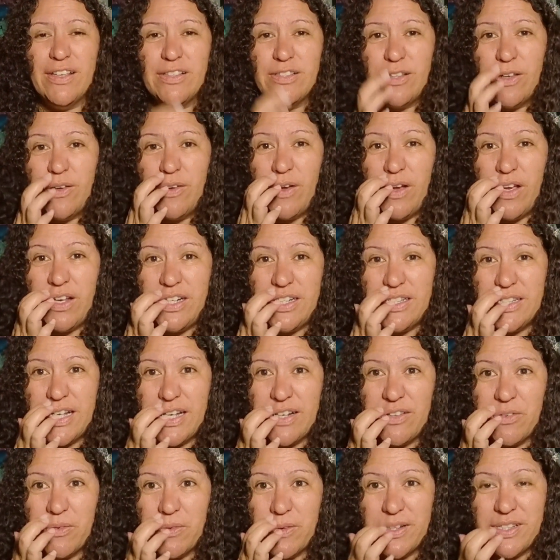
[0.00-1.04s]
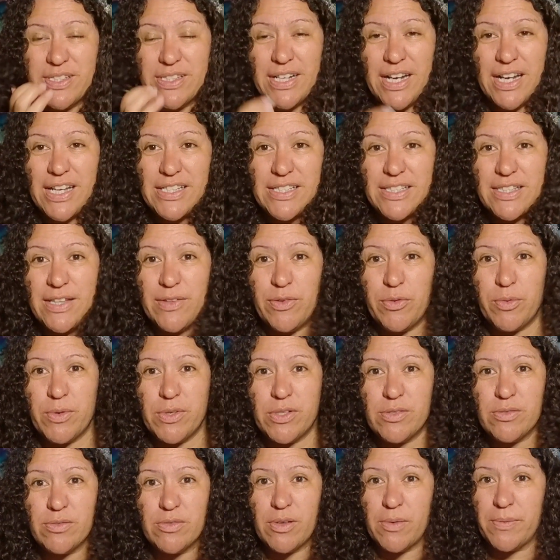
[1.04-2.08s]
So only take what resonates, leave the
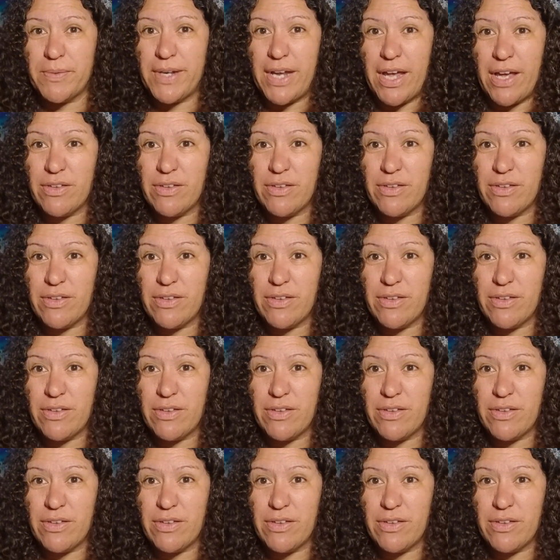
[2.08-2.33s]
rest with someone